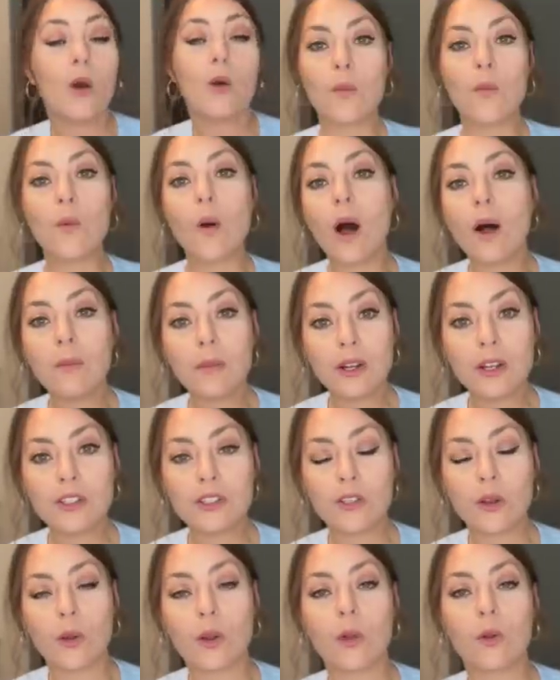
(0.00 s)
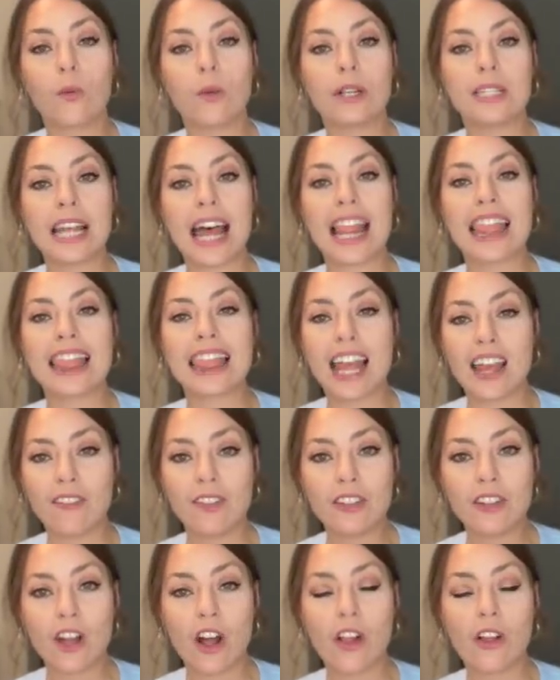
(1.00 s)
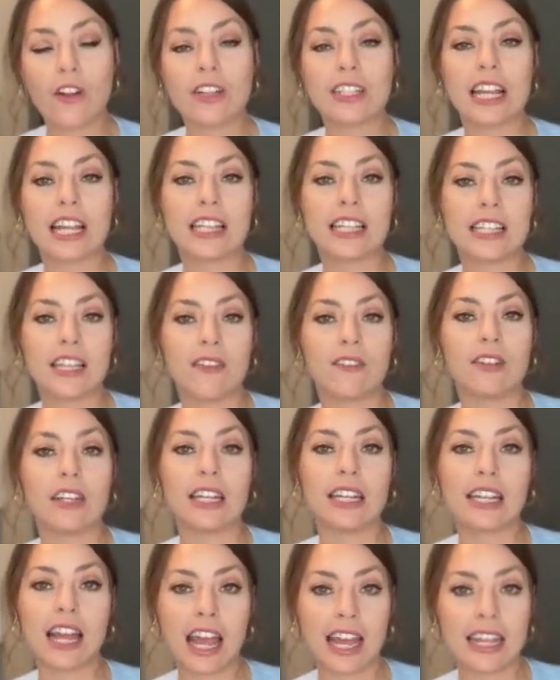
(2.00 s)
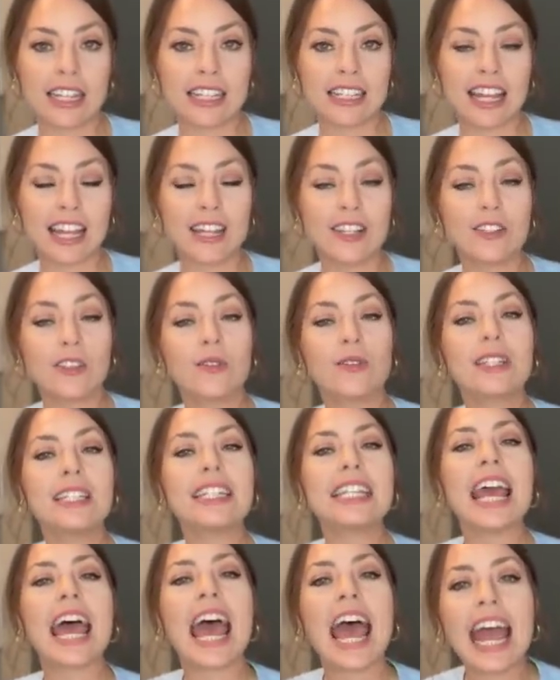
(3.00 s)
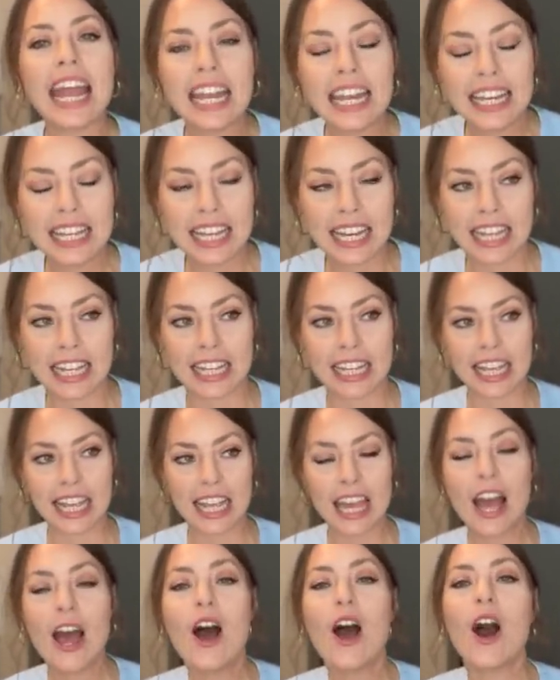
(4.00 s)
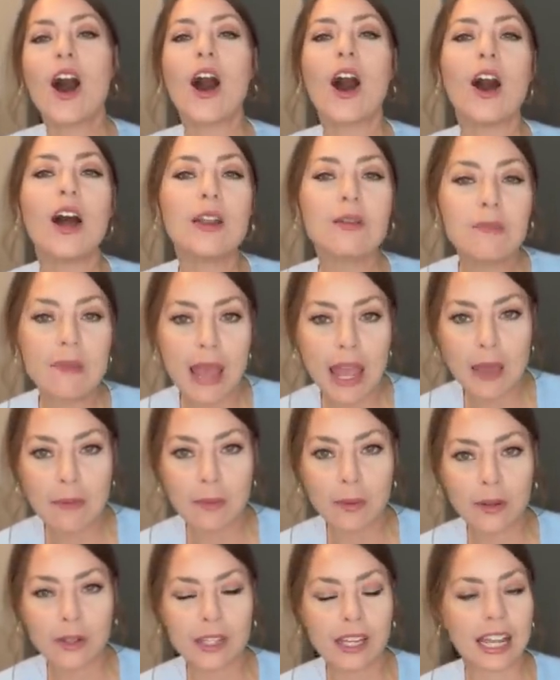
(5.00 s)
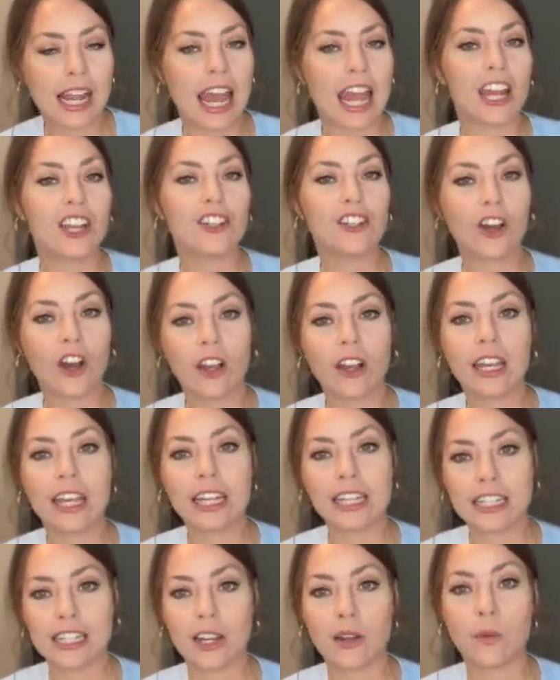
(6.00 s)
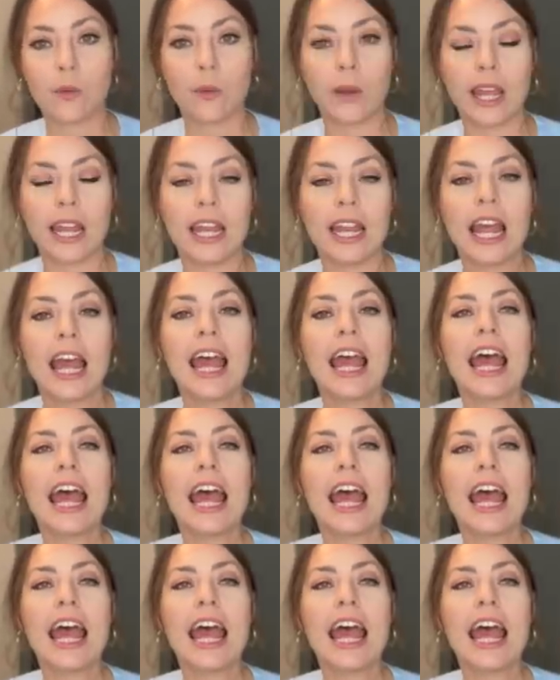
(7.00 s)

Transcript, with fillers: Walmart's total was $11.79. So technically, on paper today, Target did win.